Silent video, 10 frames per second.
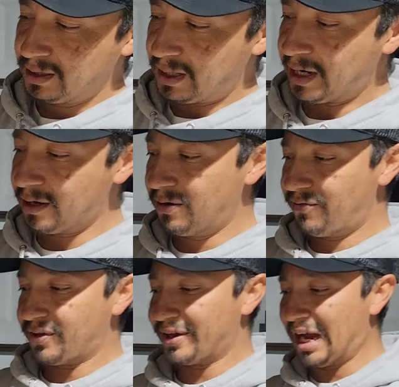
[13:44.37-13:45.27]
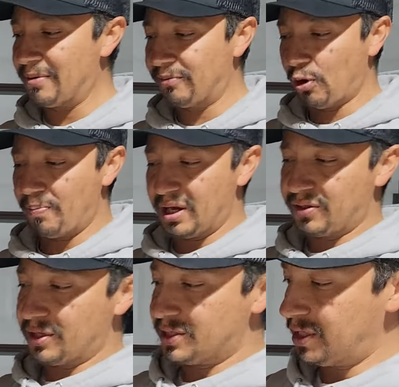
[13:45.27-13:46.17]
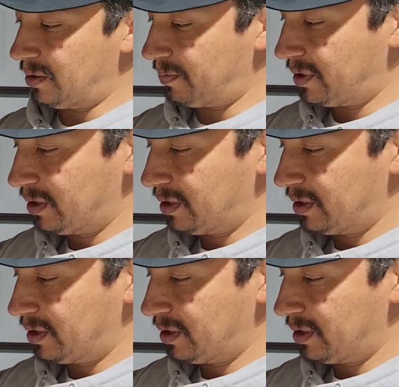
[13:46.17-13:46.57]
I don't know if the camera will pick this up.